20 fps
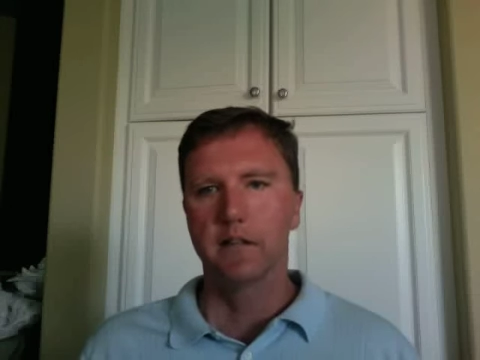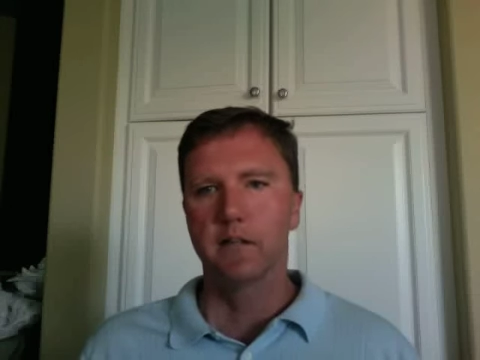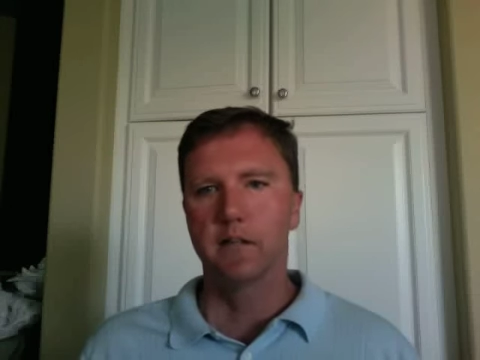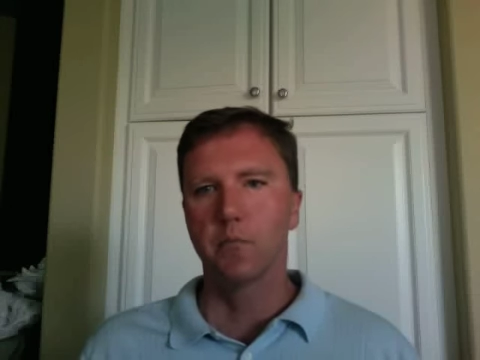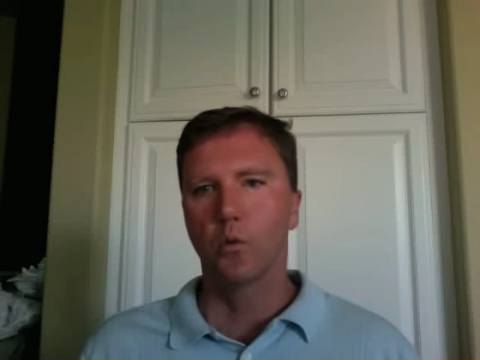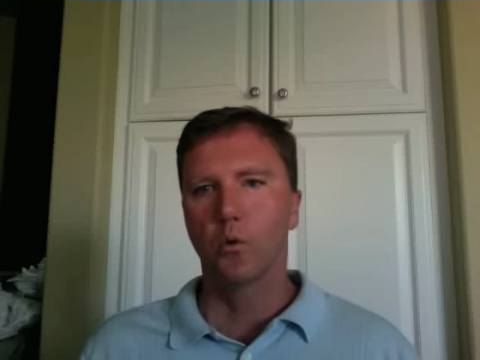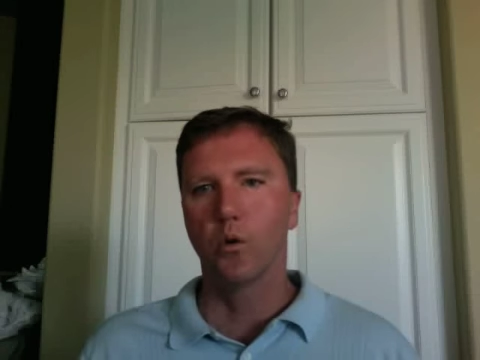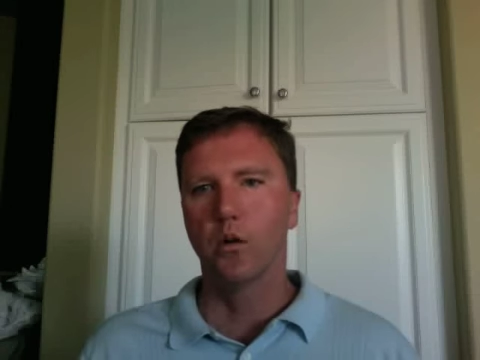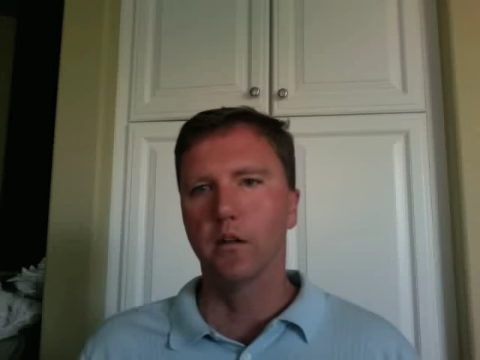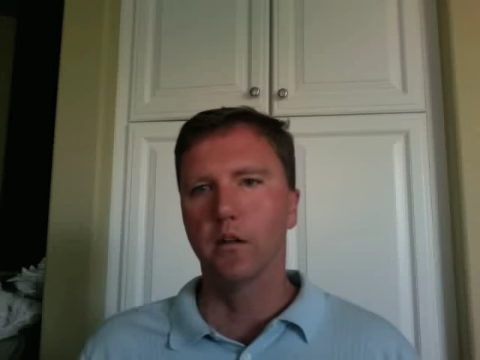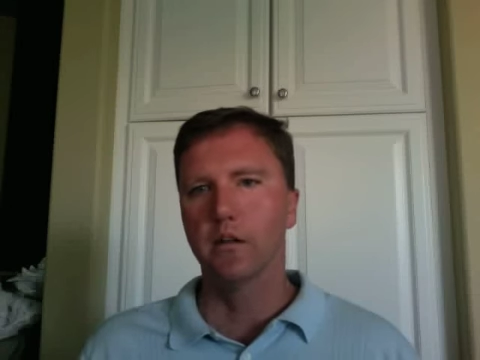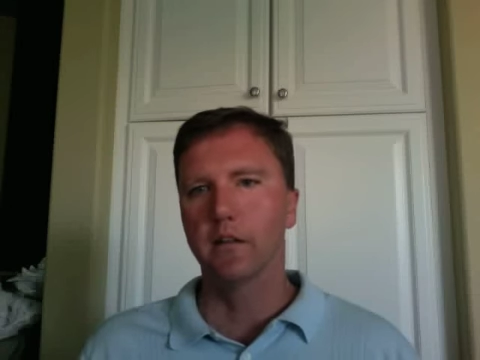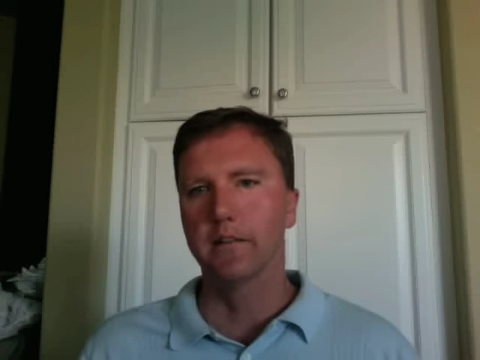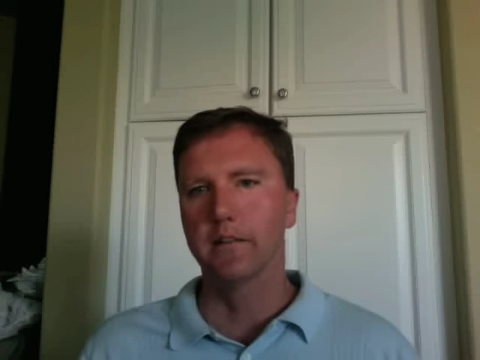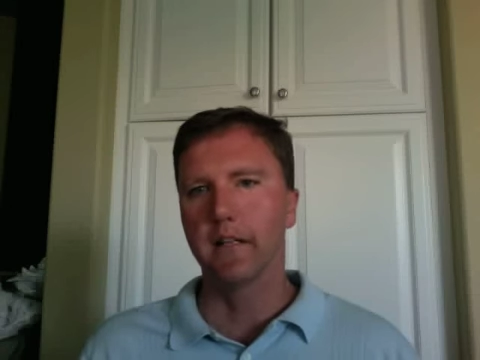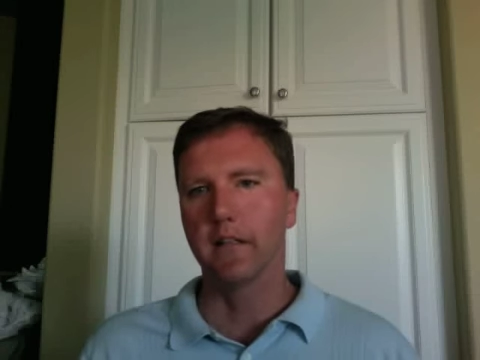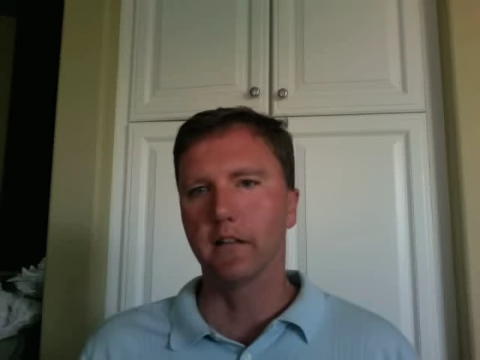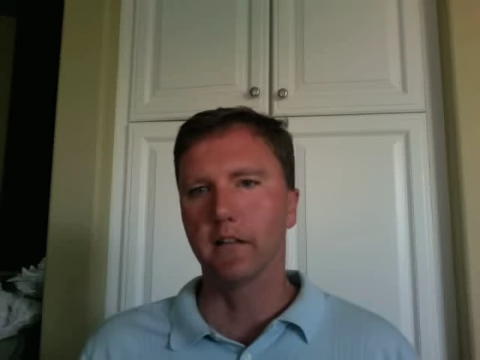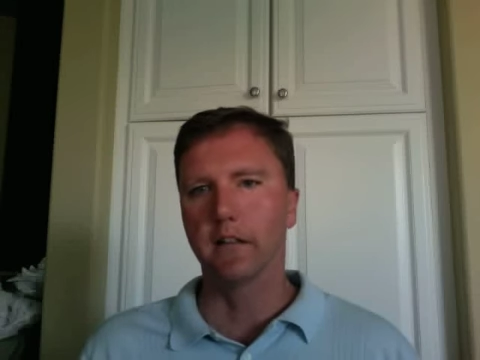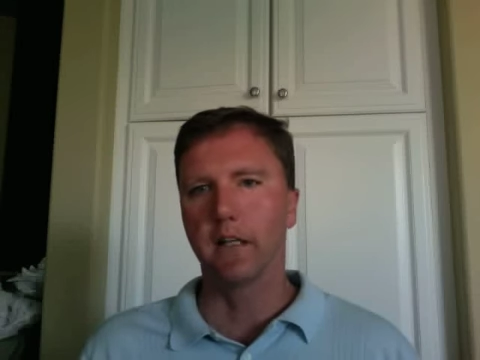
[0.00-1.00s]
more
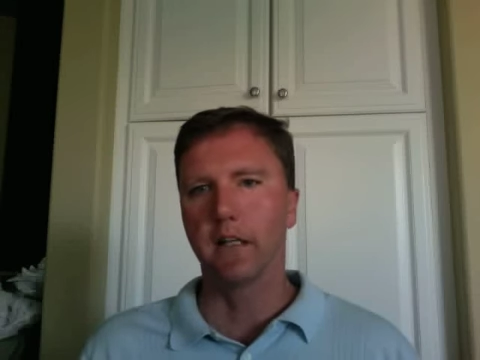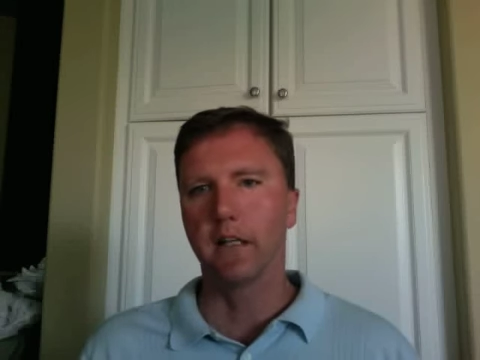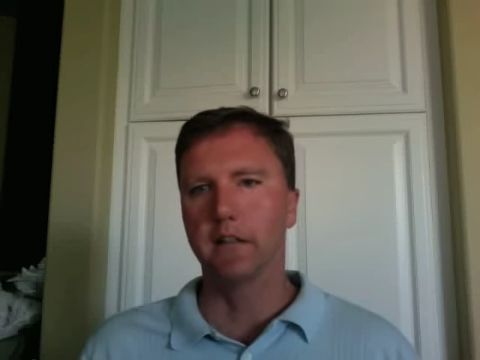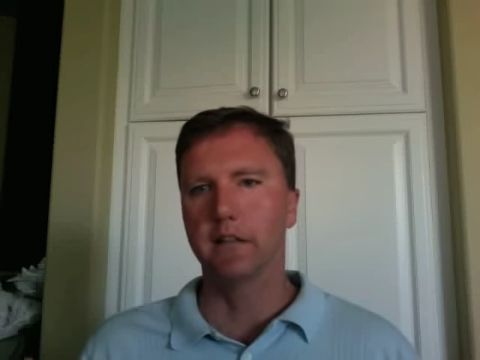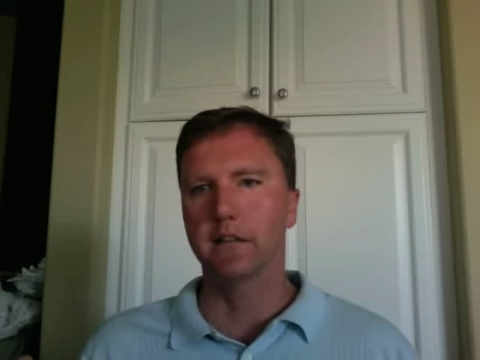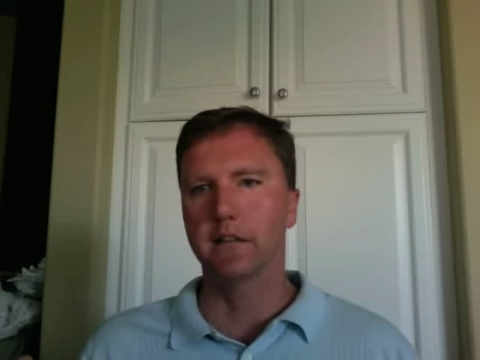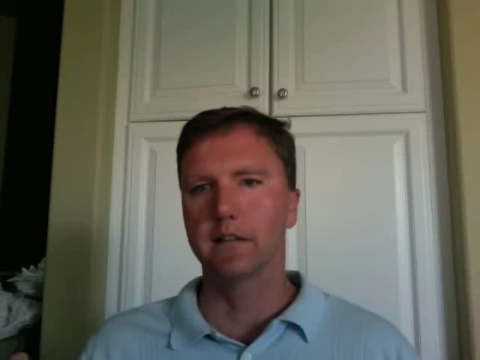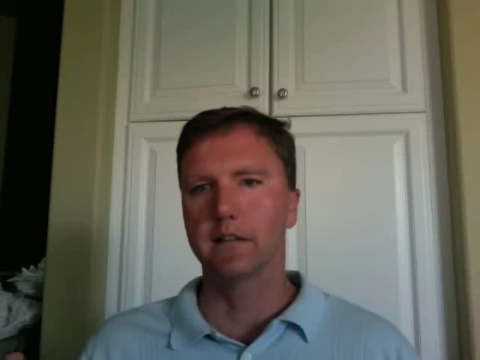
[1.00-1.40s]
segregated